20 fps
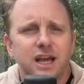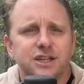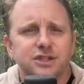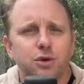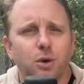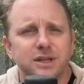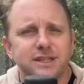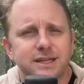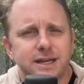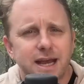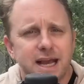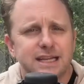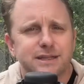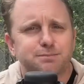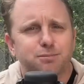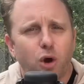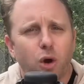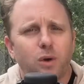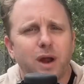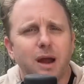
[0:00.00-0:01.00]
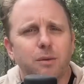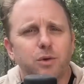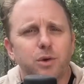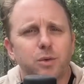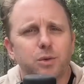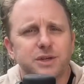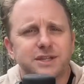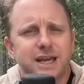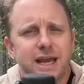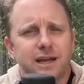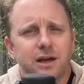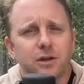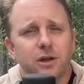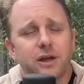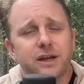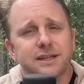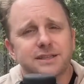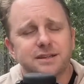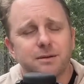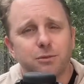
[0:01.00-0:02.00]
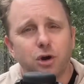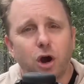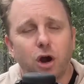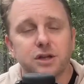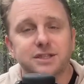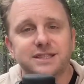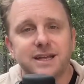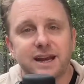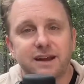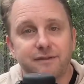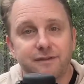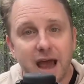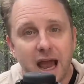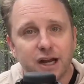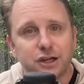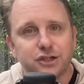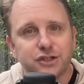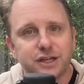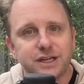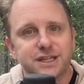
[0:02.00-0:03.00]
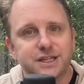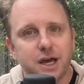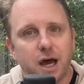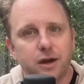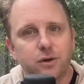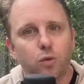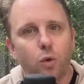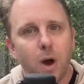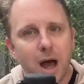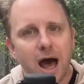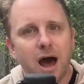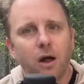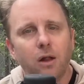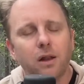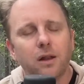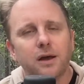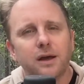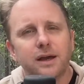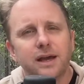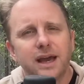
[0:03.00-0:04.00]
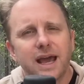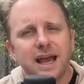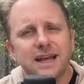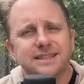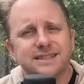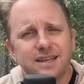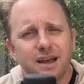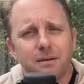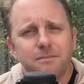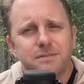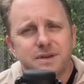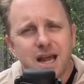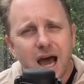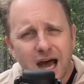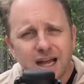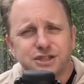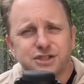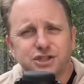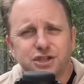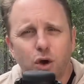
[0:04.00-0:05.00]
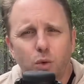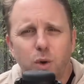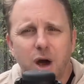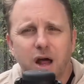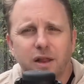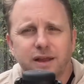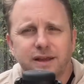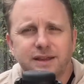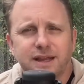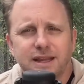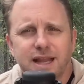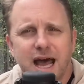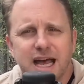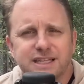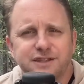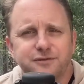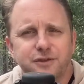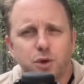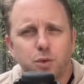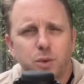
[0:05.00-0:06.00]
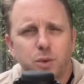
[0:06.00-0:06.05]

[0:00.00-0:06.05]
So, on today's program, we will take a look at some cards that have actually done well and some not so well in the last few